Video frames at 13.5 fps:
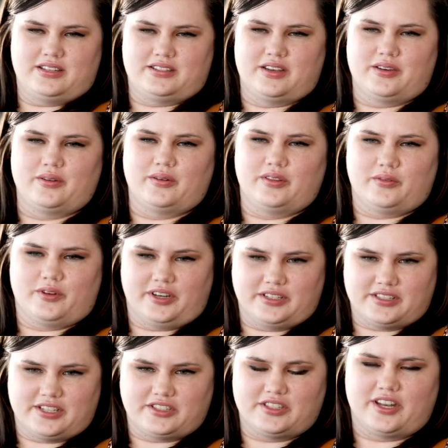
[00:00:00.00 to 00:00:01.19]
so the
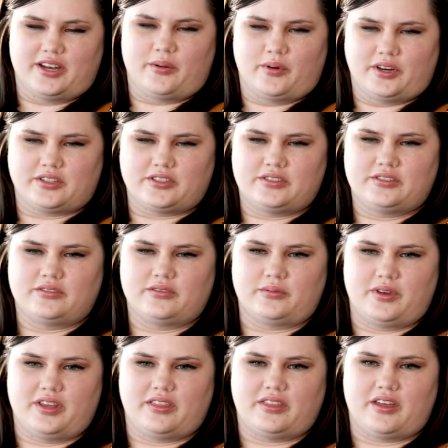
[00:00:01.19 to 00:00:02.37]
organization that I worked
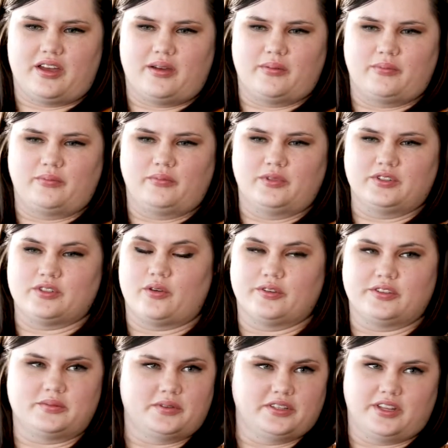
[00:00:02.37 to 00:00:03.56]
with was a Holy
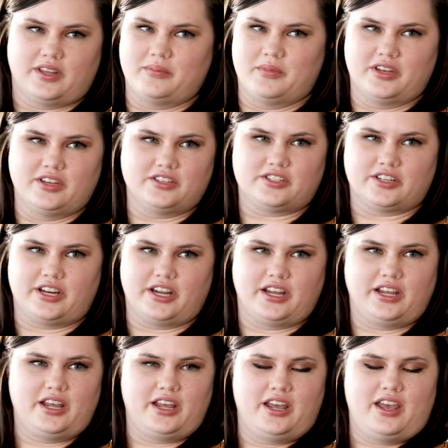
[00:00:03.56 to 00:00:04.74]
Spirit-led
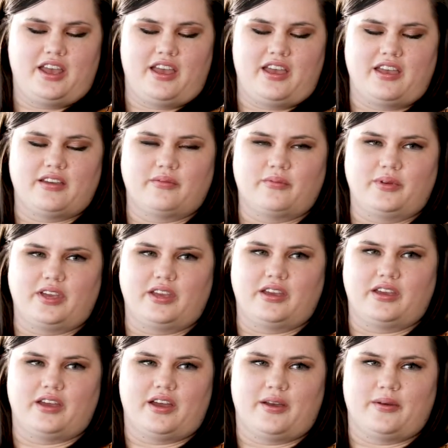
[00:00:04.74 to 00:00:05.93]
ministry, and
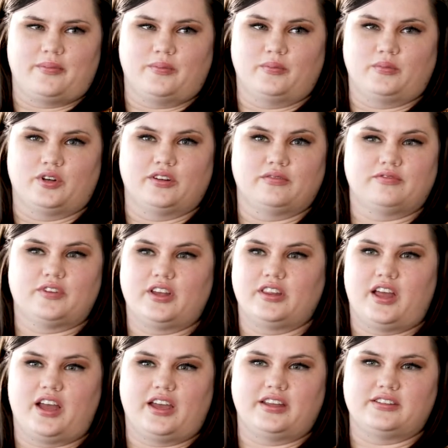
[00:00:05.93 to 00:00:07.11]
we were
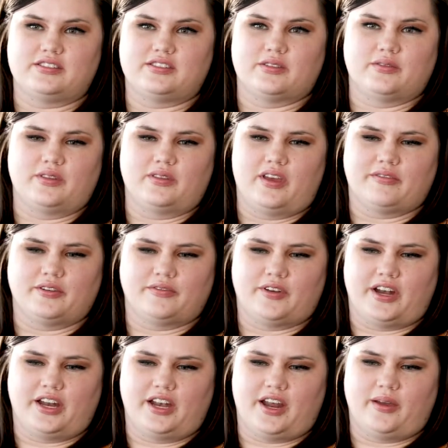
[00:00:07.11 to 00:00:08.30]
frontline. So every
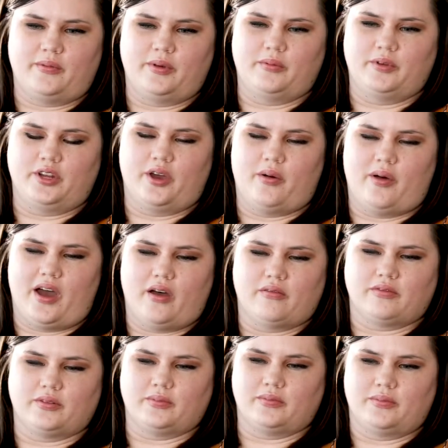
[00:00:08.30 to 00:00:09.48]
Friday night we would go out
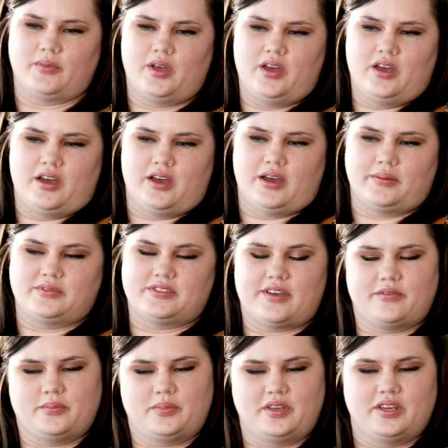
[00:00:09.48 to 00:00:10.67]
from
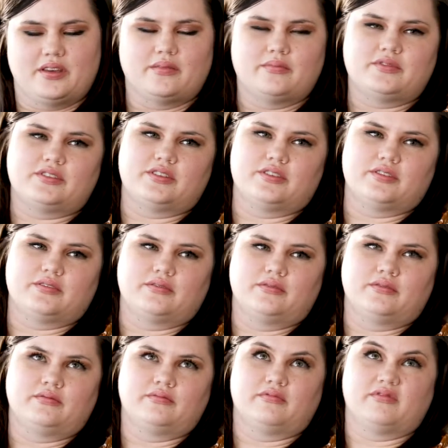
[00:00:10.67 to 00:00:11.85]
7 p.m. to
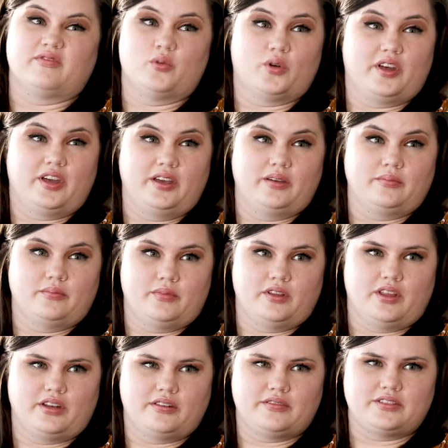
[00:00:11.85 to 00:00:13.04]
4 a.m. a
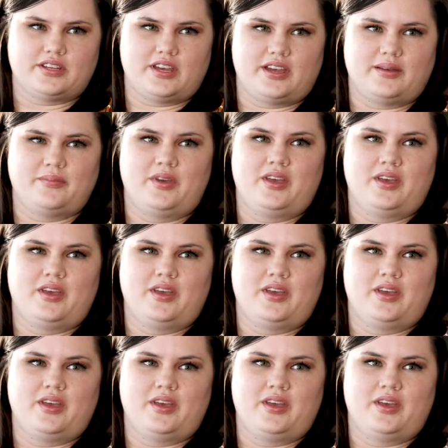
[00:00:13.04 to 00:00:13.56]
lot of the time.